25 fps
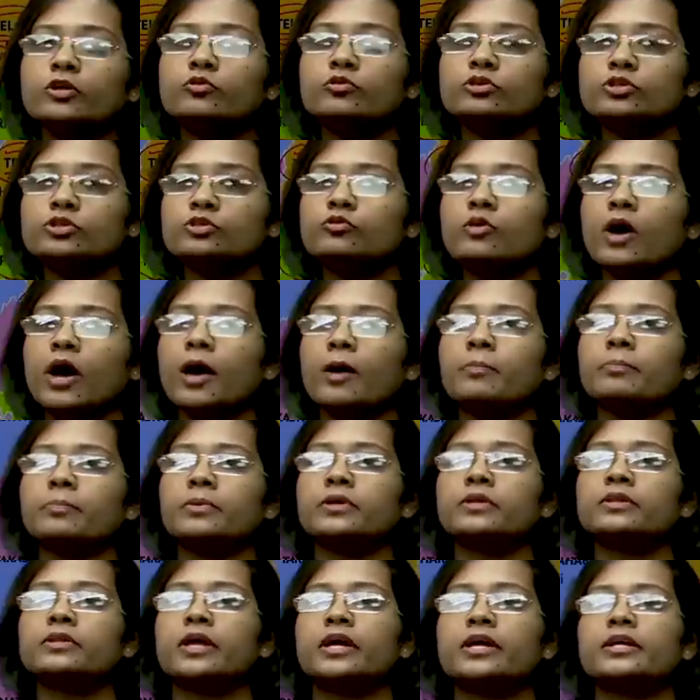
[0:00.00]
used to
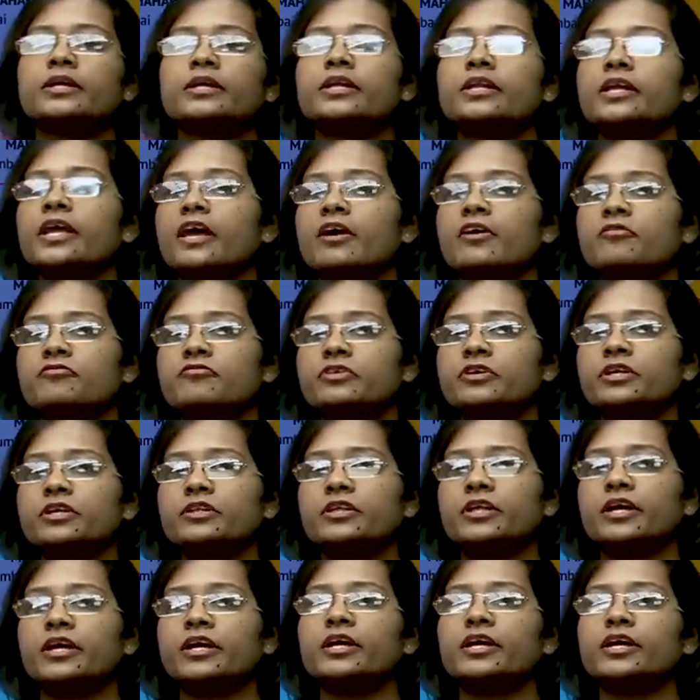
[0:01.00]
happen that in
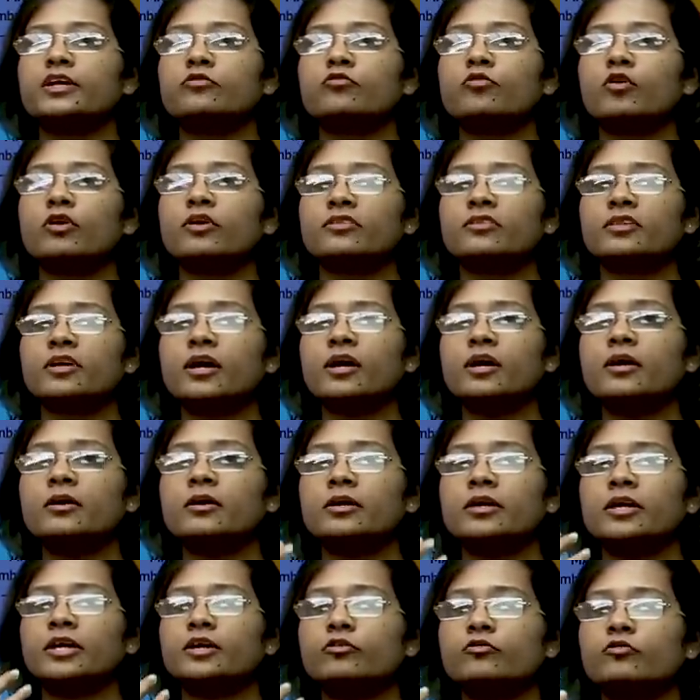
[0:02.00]
everything it was the
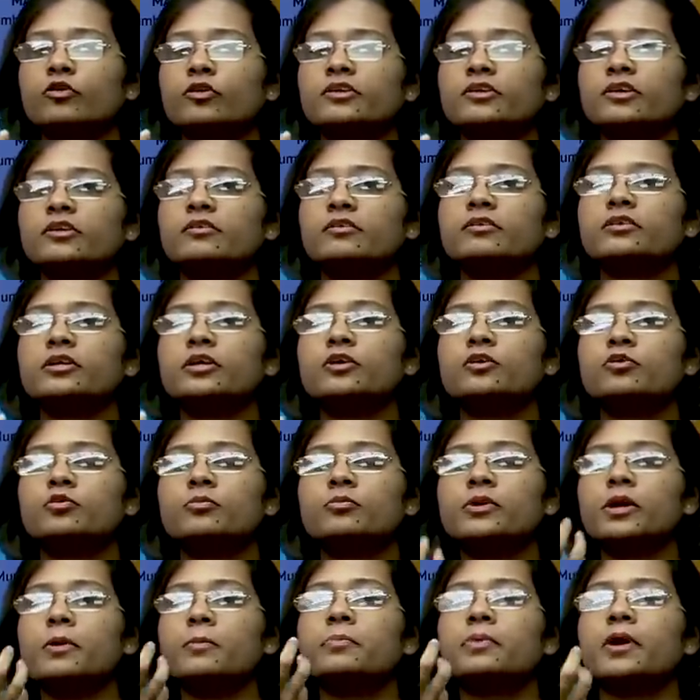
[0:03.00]
it was considered to
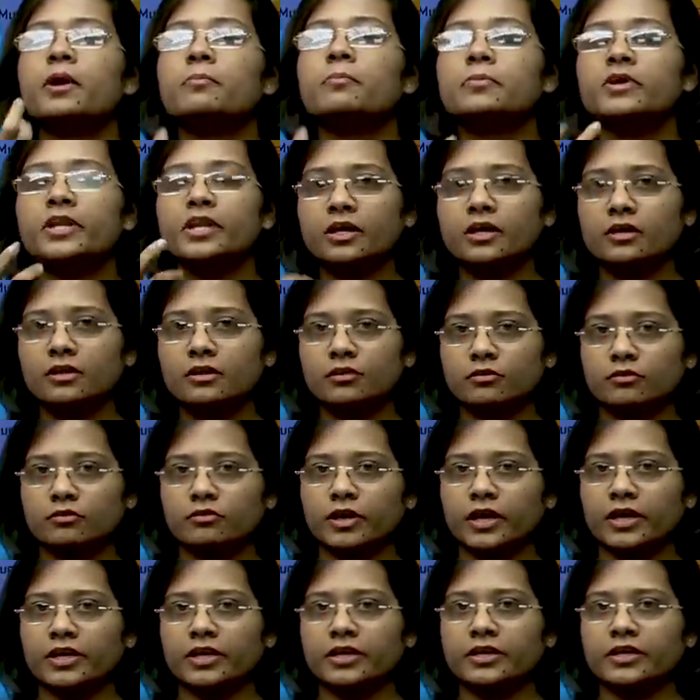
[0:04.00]
be a brahmanical
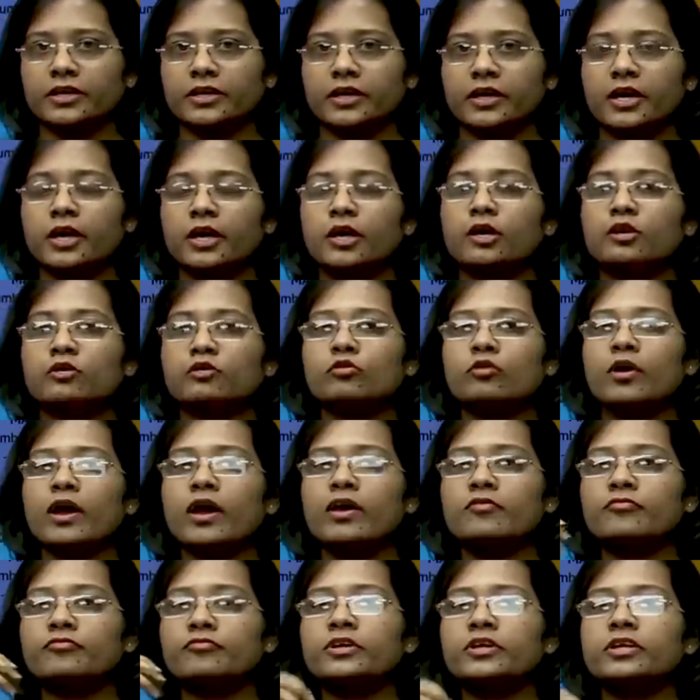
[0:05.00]
society so
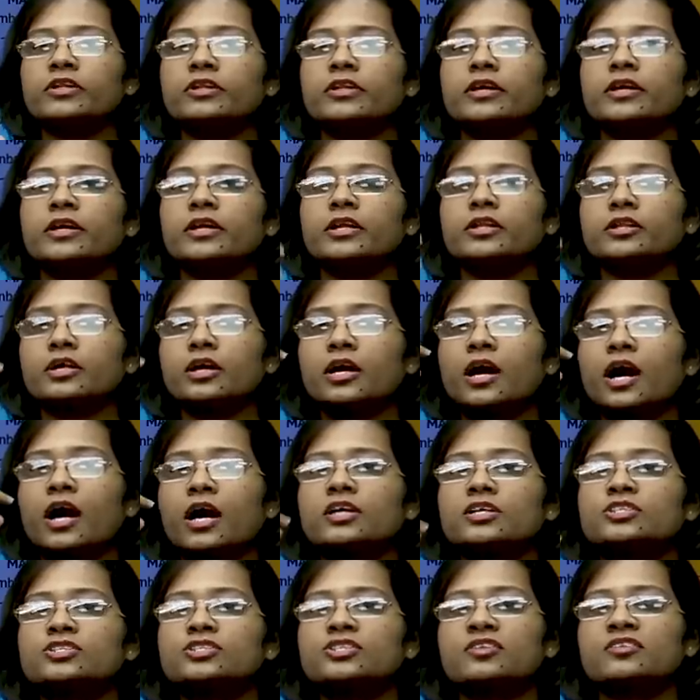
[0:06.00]
everything the
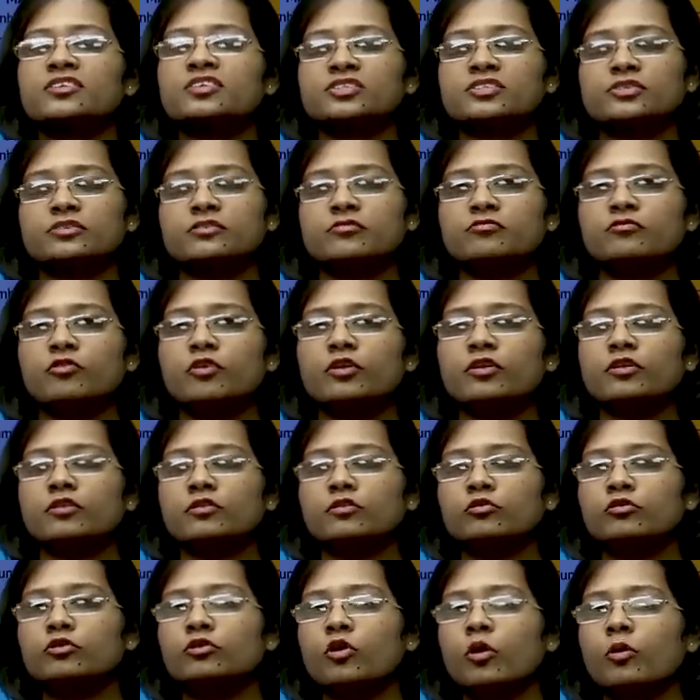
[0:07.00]
caste system was
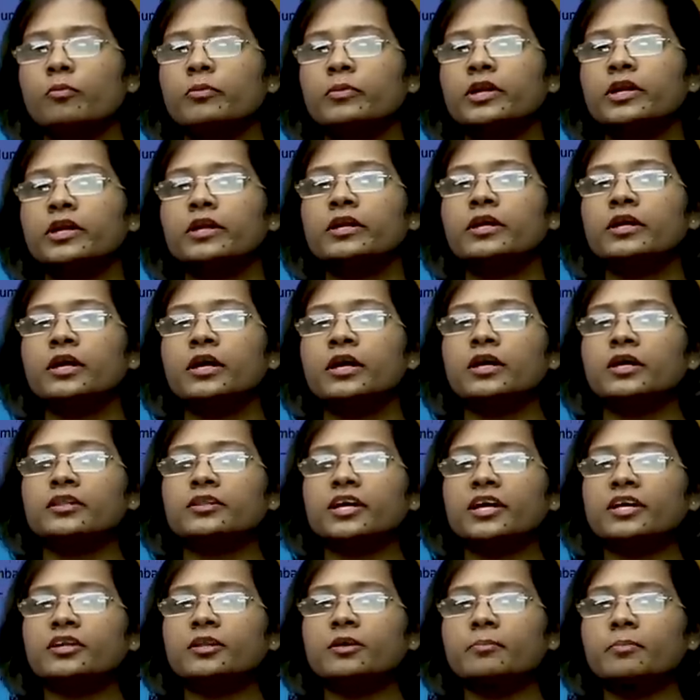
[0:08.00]
so dominant
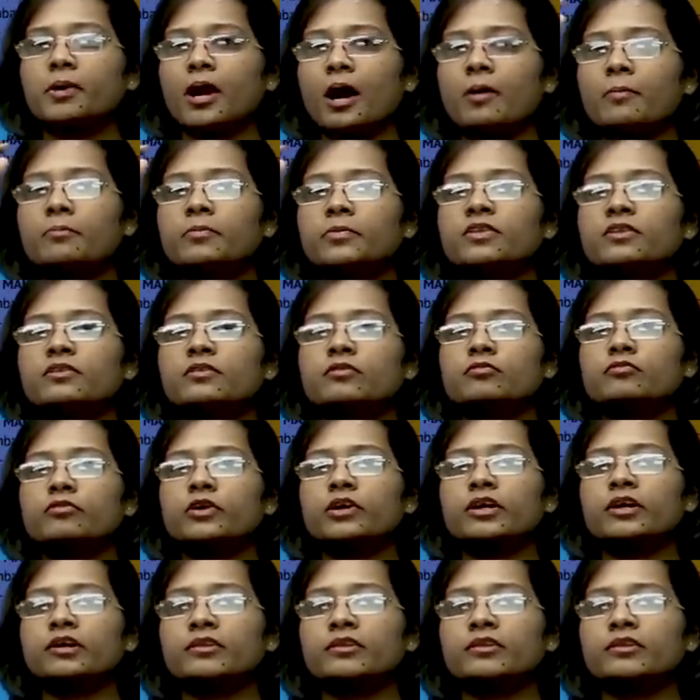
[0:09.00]
that the brahmins were